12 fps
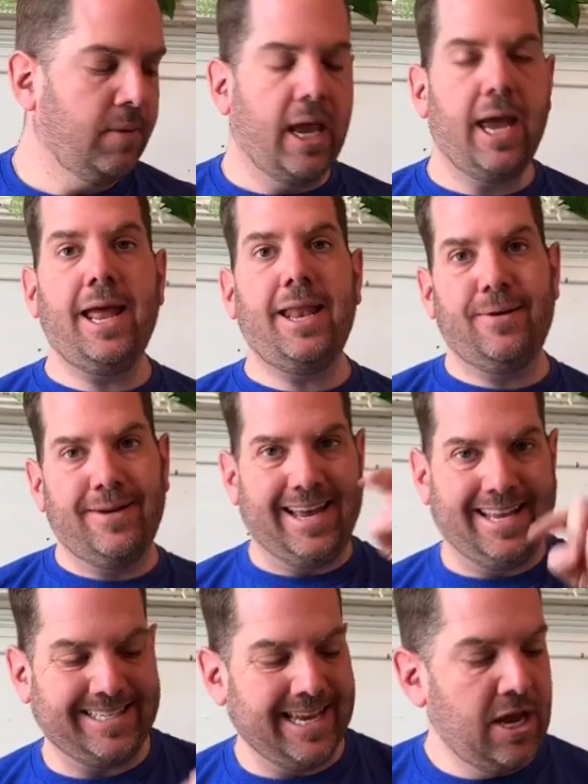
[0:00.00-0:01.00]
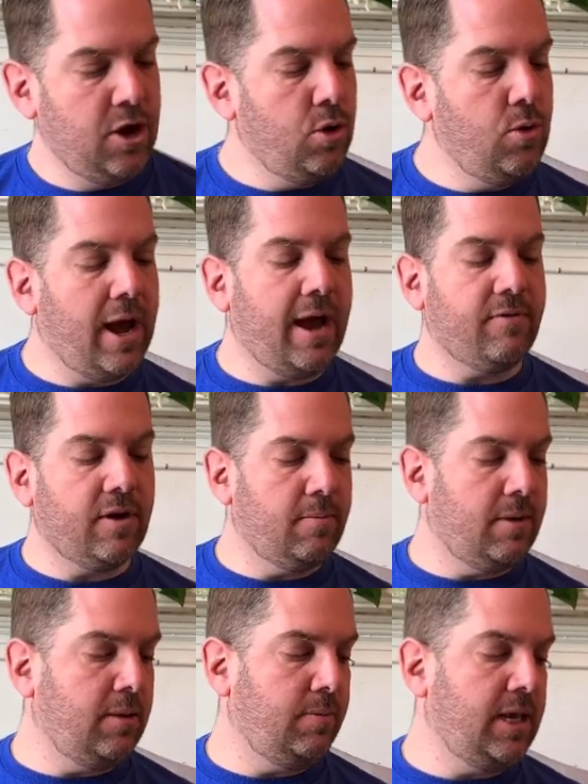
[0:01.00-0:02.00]
Anyways, whoever it
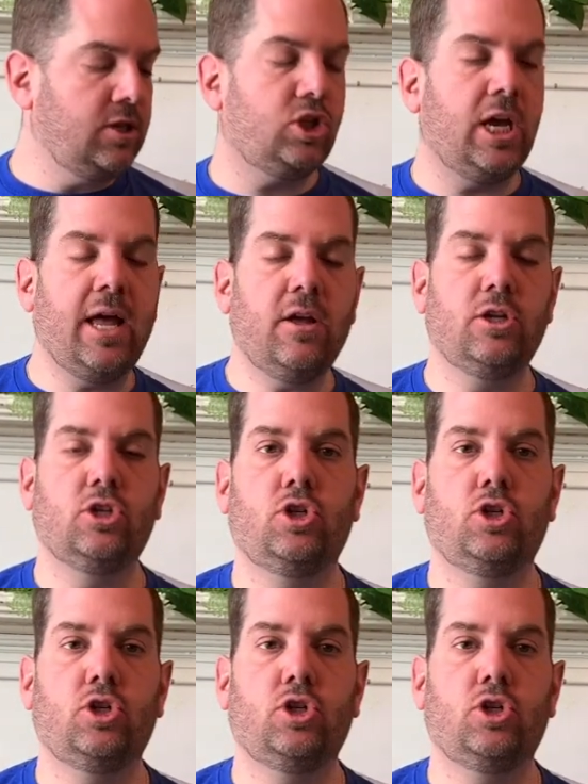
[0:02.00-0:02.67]
may be, challenge.